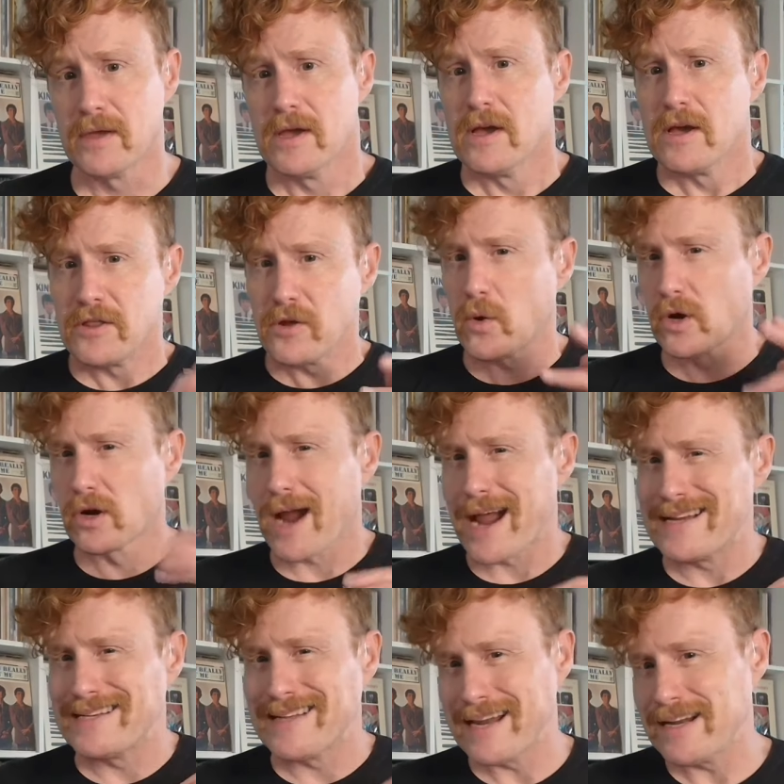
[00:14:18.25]
Though her
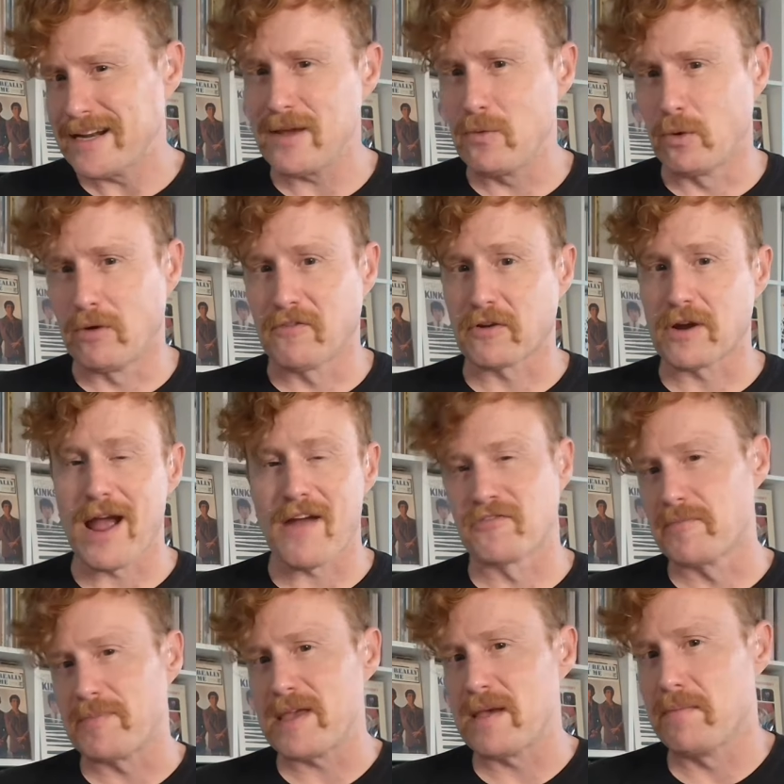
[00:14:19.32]
identity will forever
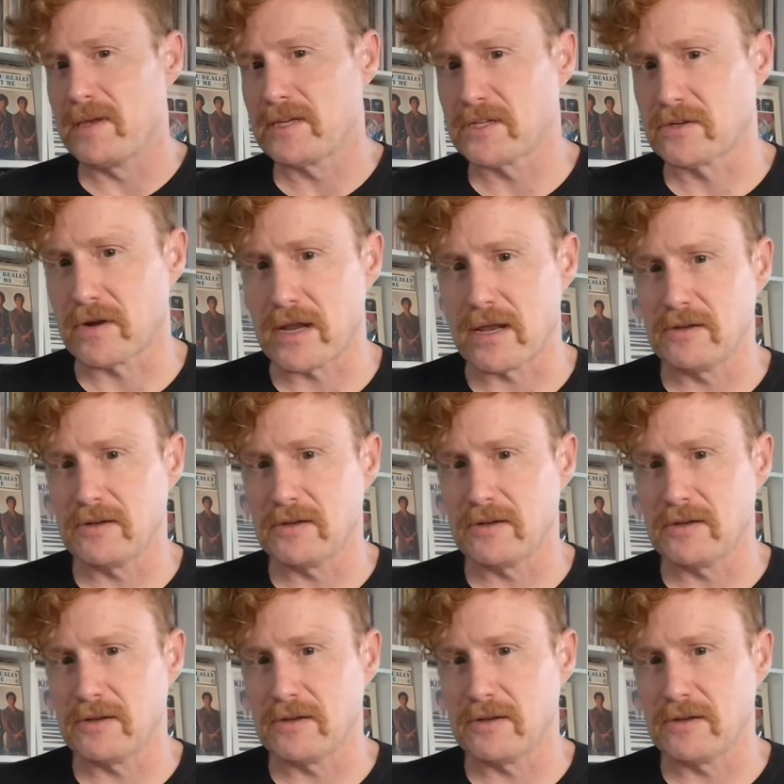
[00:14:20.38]
be a mystery,